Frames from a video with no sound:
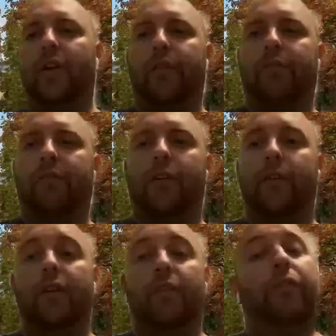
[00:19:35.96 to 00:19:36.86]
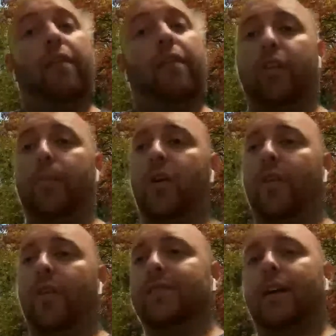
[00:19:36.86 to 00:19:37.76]
their throat. If you can't run the ball on
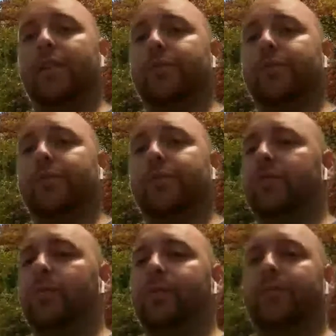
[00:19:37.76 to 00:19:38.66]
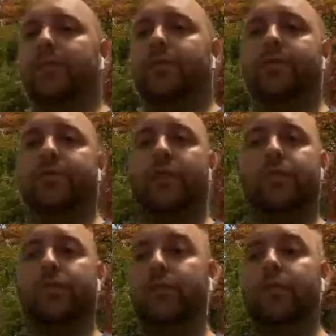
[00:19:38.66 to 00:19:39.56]
these guys, you're going to have trouble with the rest of your schedule.